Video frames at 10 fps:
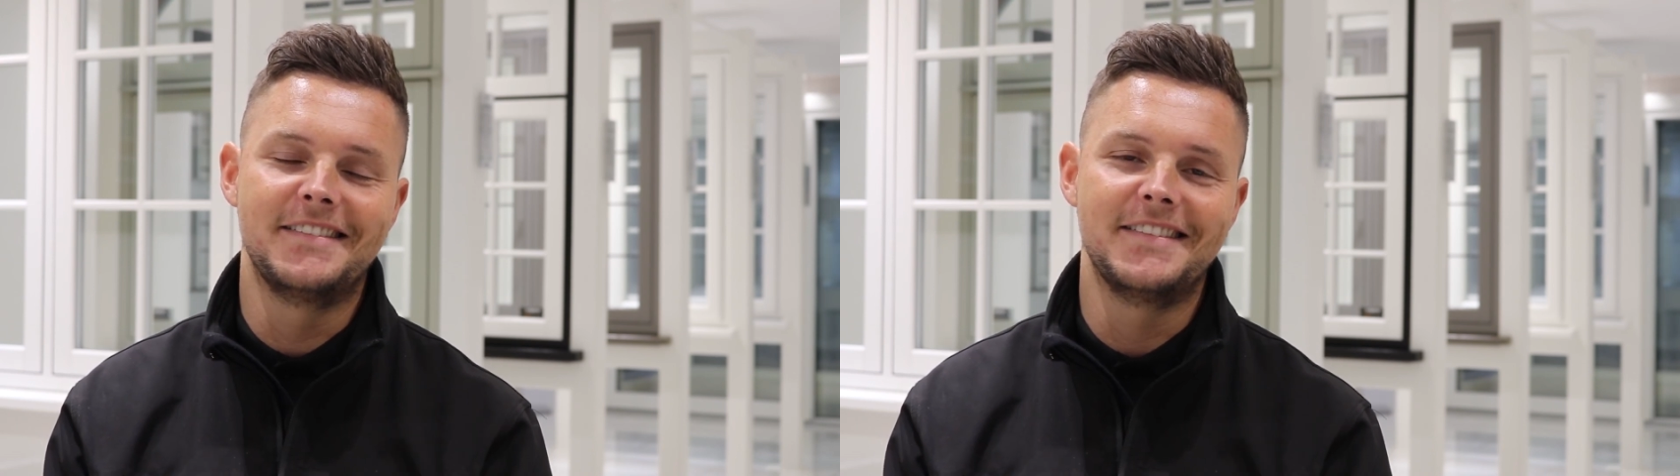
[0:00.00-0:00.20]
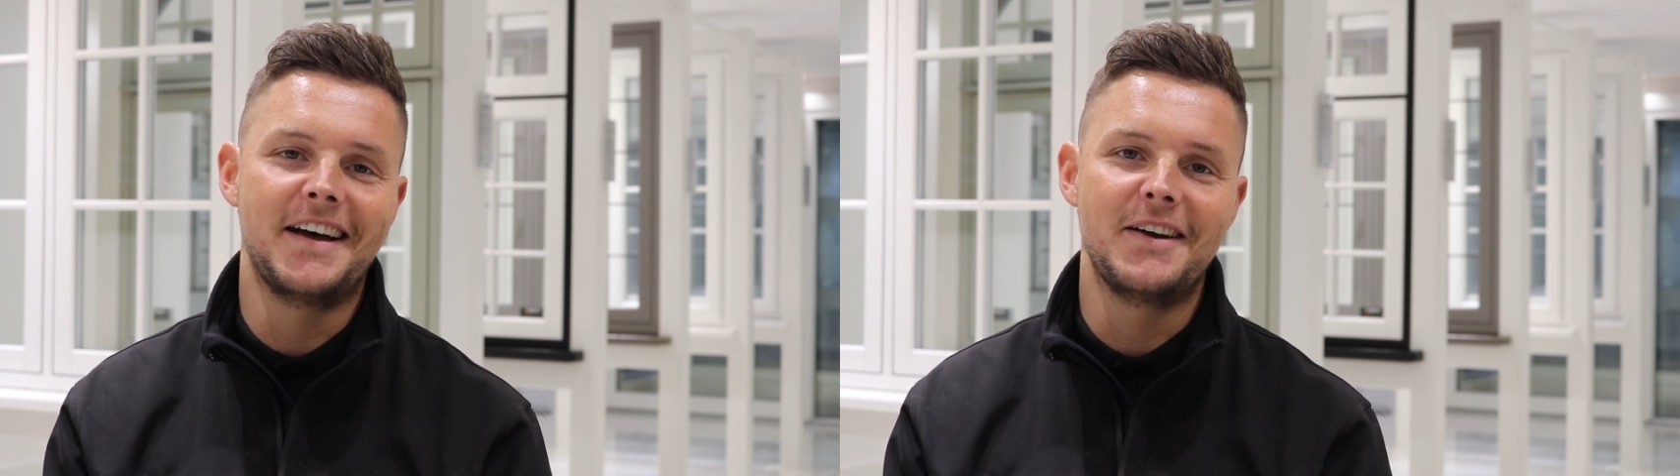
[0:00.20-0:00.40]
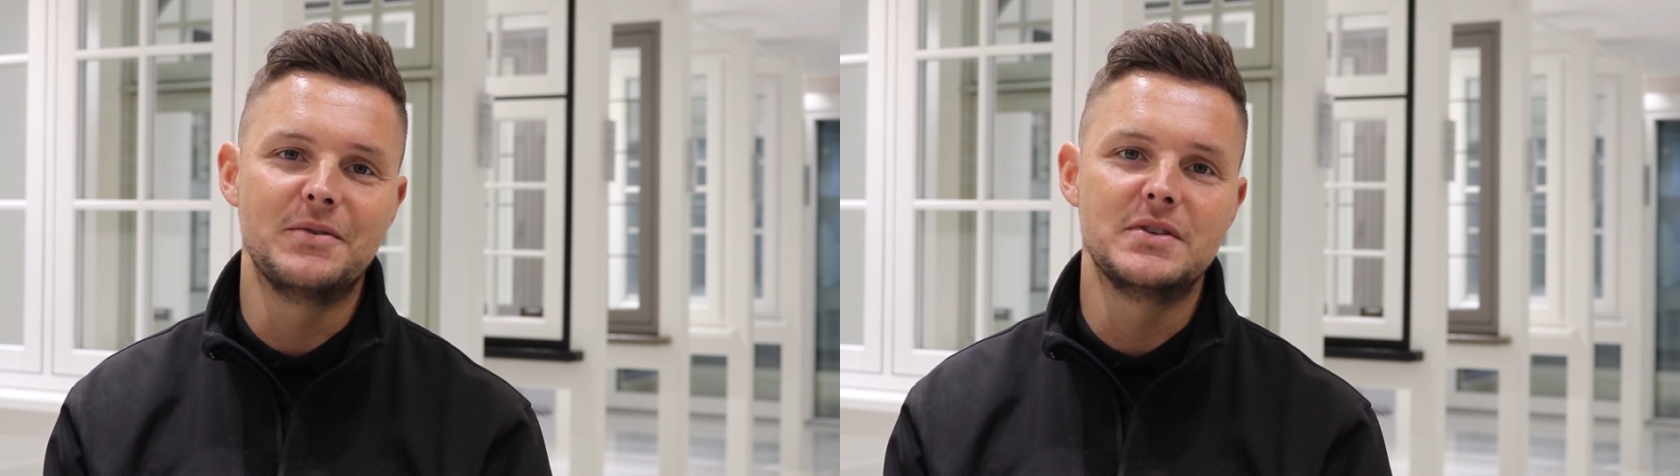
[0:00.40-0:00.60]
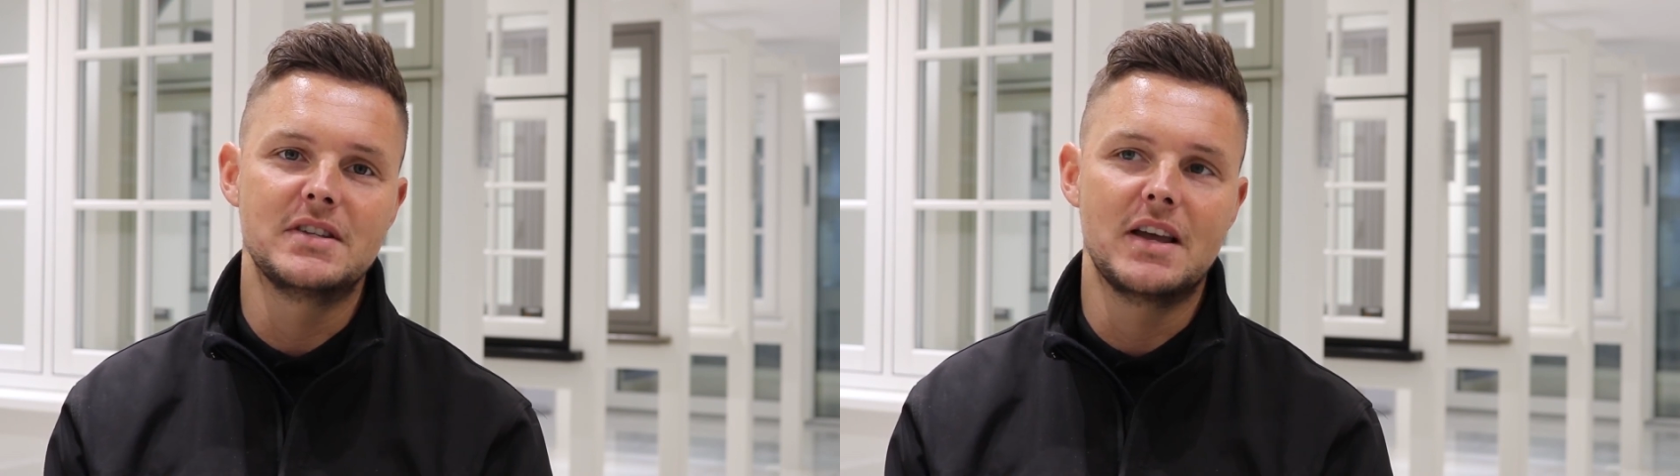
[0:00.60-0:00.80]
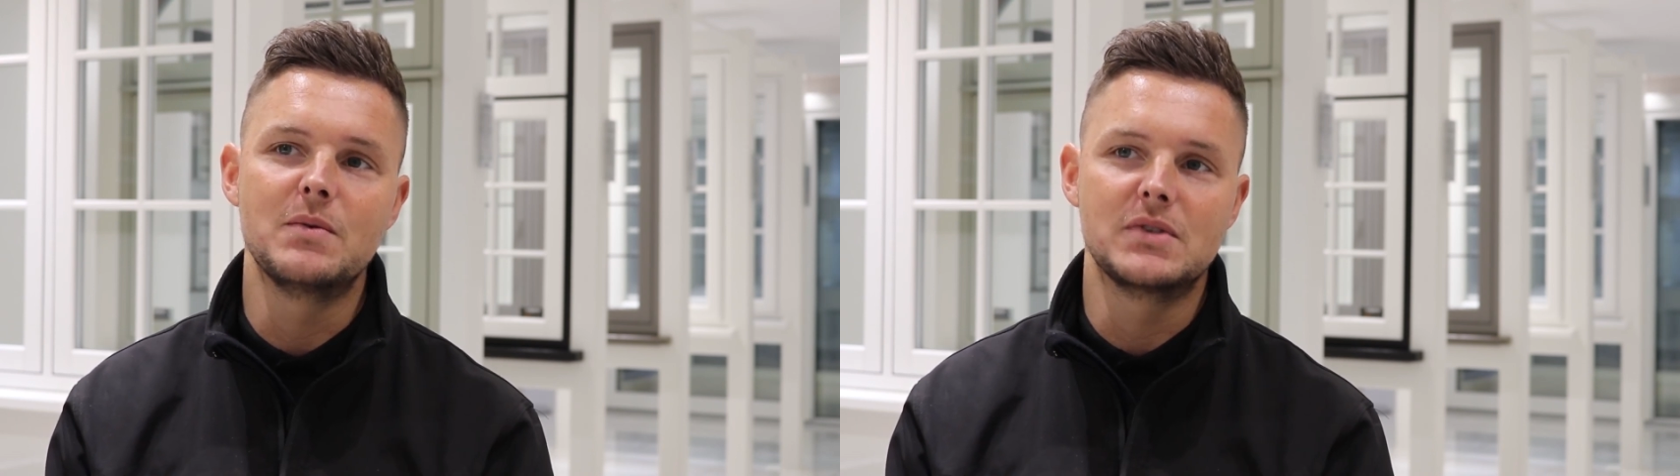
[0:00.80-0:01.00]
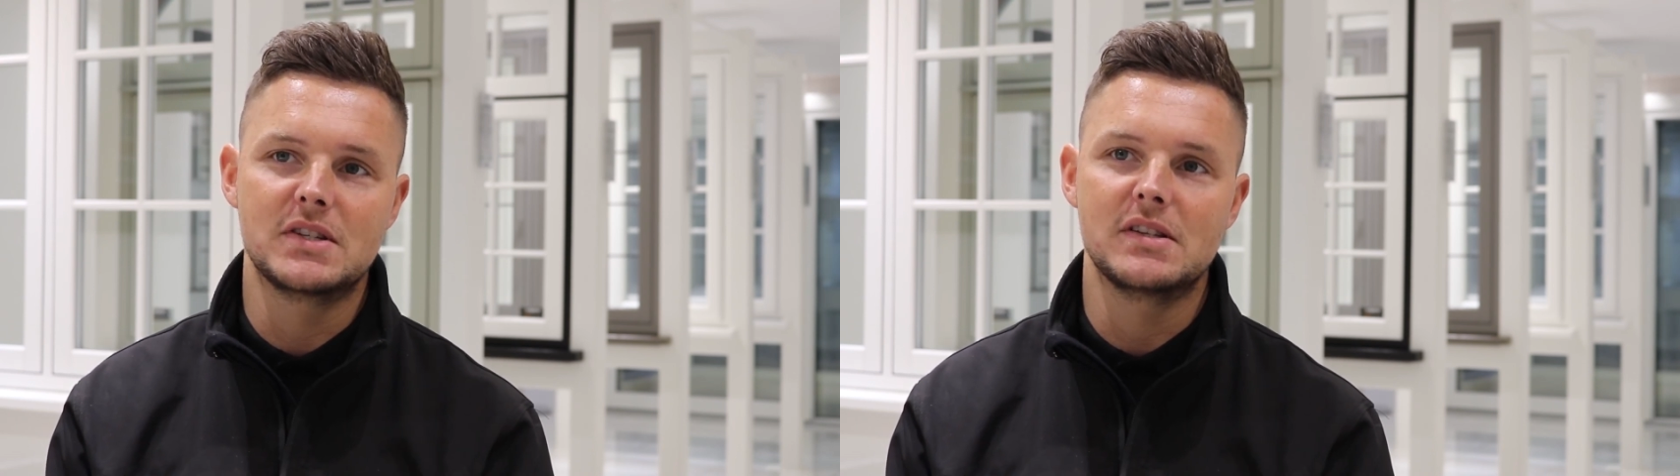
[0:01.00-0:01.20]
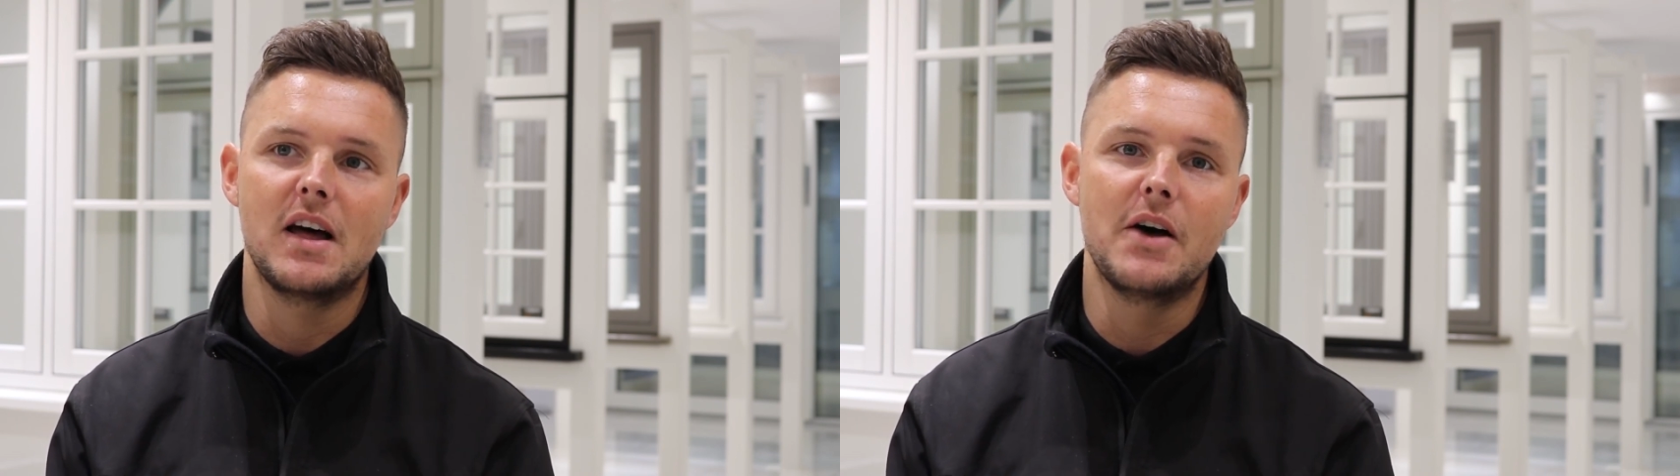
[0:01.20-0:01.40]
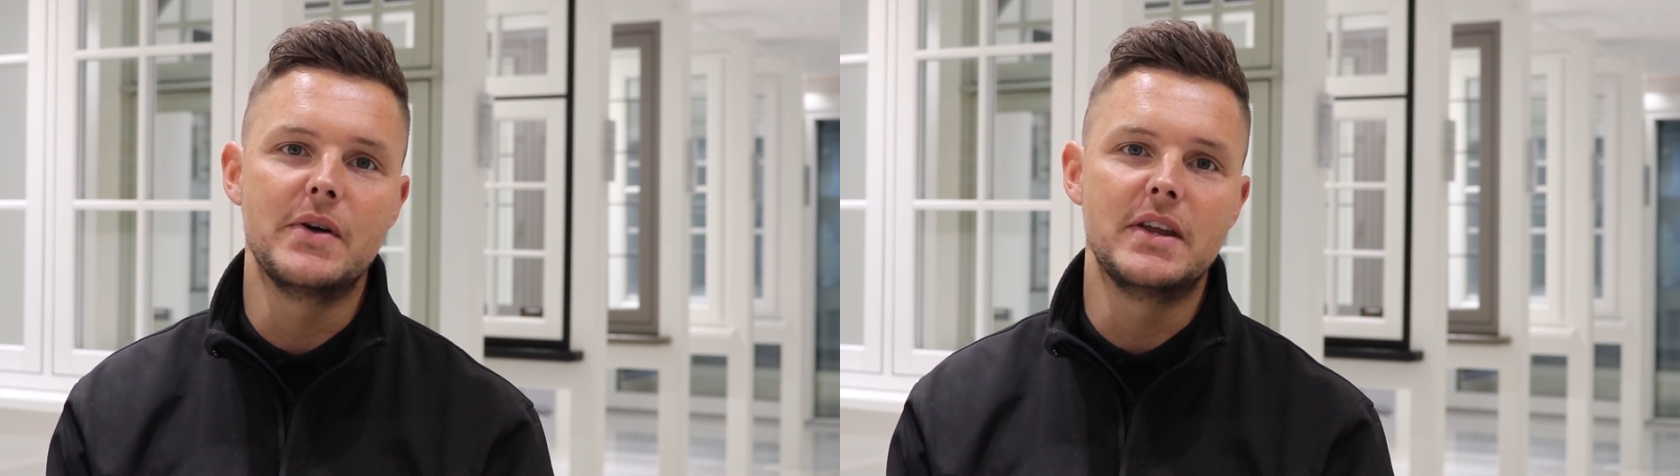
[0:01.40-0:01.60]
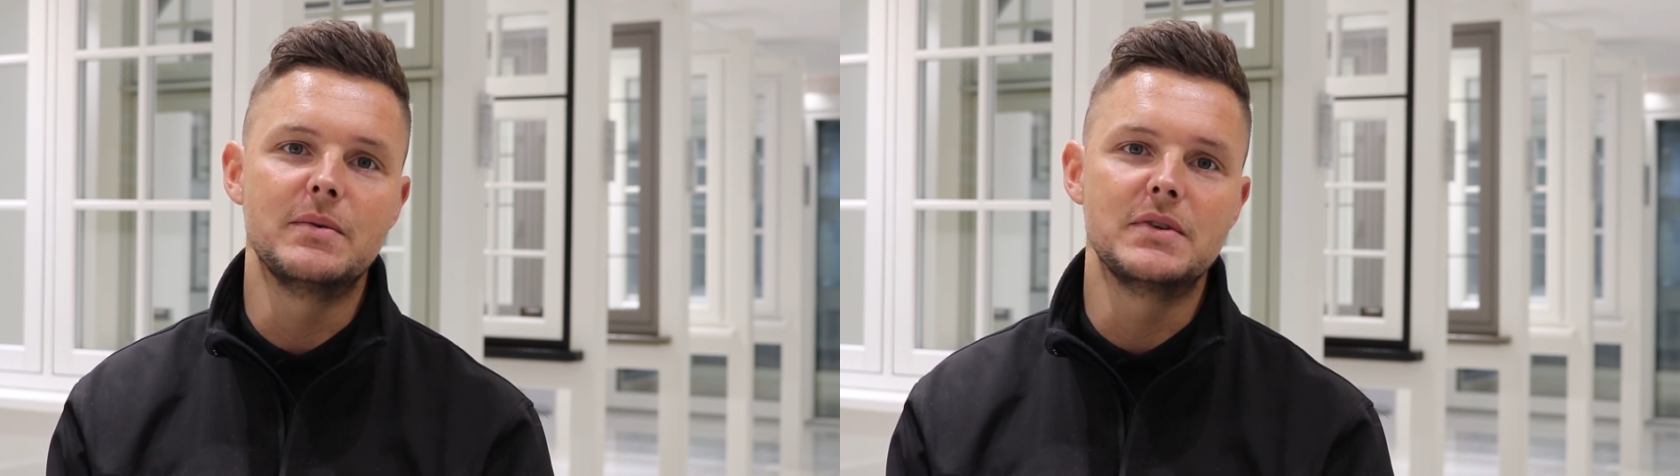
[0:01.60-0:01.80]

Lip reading: No, it was slow, and